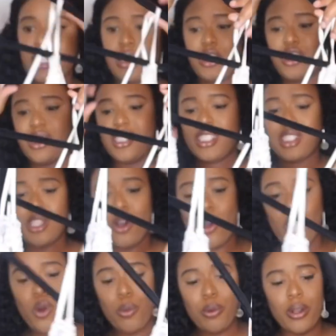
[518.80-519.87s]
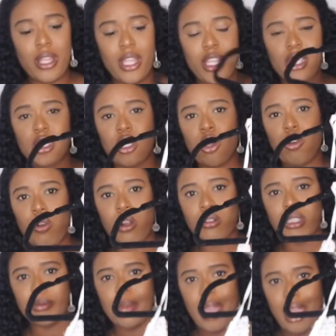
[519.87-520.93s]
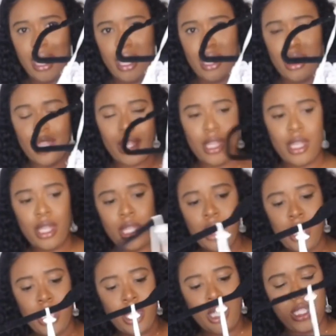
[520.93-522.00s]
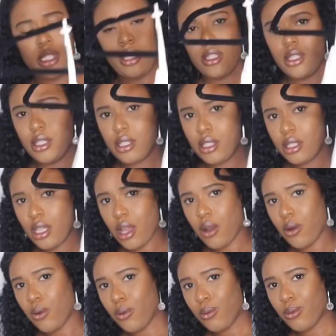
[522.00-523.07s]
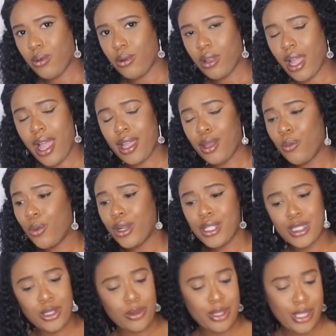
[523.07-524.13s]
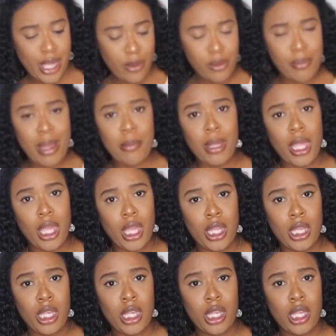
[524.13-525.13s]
it's just so pretty, and it's a crossback. Yo, I can wear this on a date with my man.